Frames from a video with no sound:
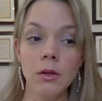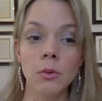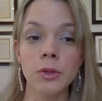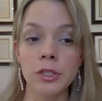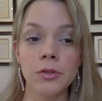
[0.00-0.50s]

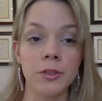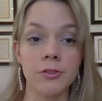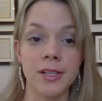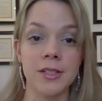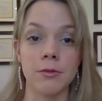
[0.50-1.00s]
we do
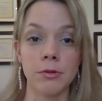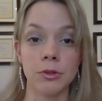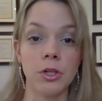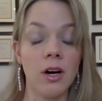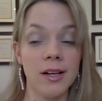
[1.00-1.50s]
address the root
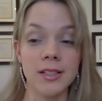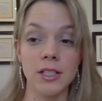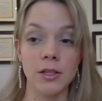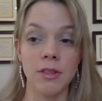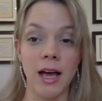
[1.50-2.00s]
causes
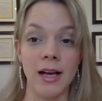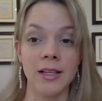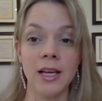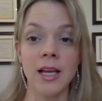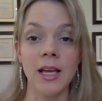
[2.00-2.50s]
of that
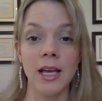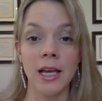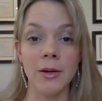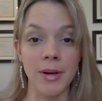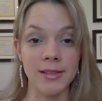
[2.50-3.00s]

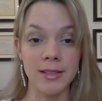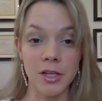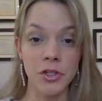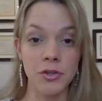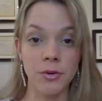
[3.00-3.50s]
in my
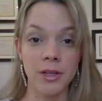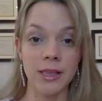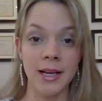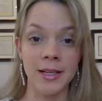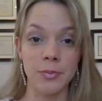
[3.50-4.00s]
sessions with
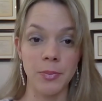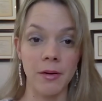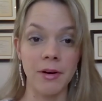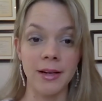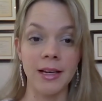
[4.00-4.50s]
clients. But
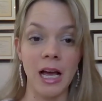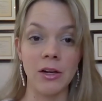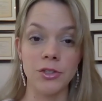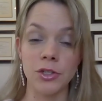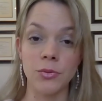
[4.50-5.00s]
right now, I
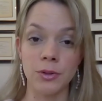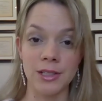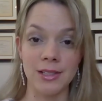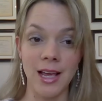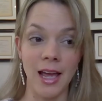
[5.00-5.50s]
just want to
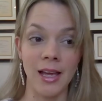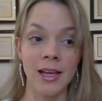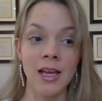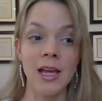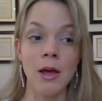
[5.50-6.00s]
say
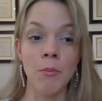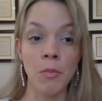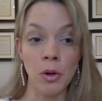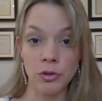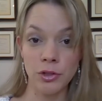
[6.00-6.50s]

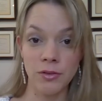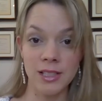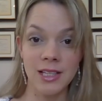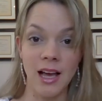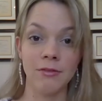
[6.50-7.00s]
most of
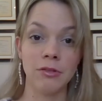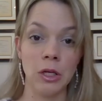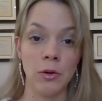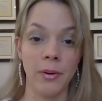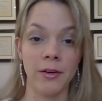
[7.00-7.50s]
us have
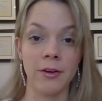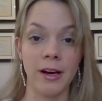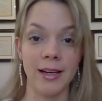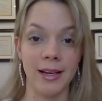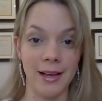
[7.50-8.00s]
low
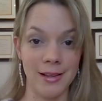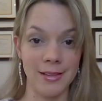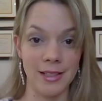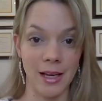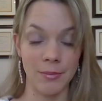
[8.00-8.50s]
pancreatic
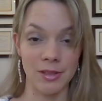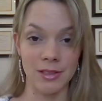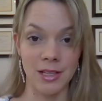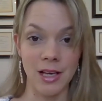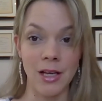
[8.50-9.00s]

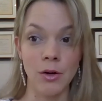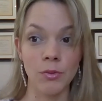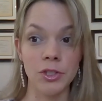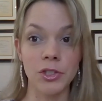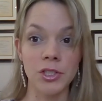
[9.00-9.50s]
enzymes,
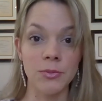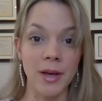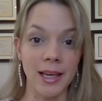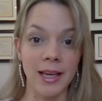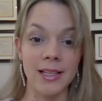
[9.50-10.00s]
which is
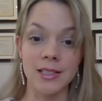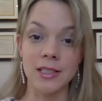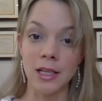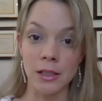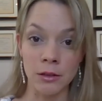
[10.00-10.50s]
making us
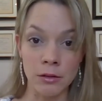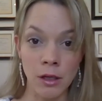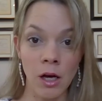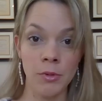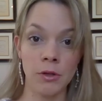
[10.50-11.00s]
a
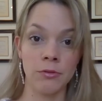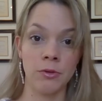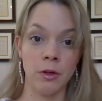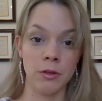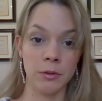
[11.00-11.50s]
lot more
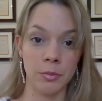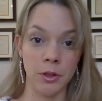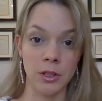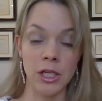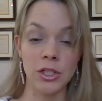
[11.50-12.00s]

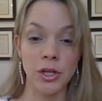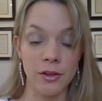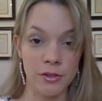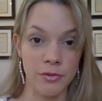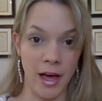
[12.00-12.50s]
vulnerable to
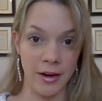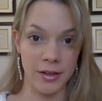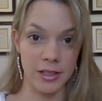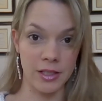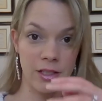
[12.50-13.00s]
this
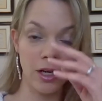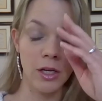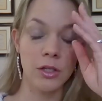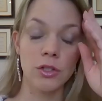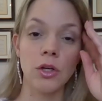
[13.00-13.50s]
virus.
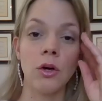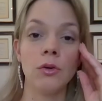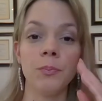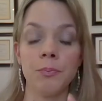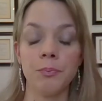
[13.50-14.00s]
So